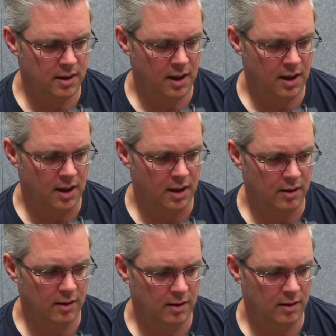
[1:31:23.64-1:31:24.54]

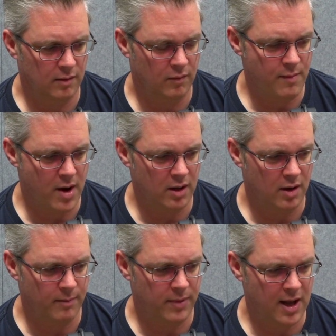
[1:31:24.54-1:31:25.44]
we might
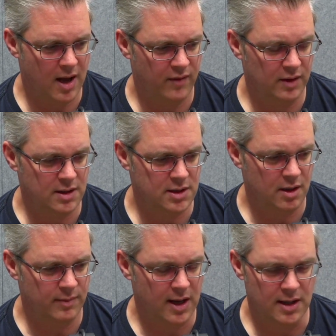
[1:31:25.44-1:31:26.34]
not be having the
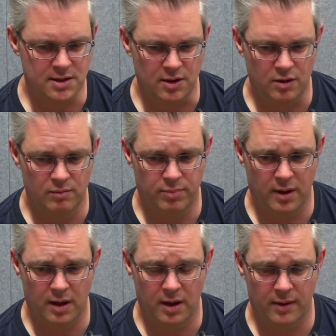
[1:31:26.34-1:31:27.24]
Terminator soon,
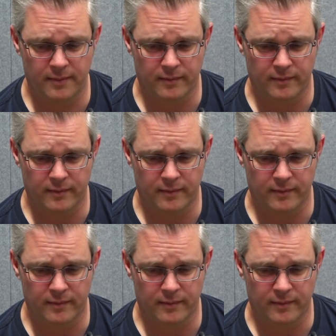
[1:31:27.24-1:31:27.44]
but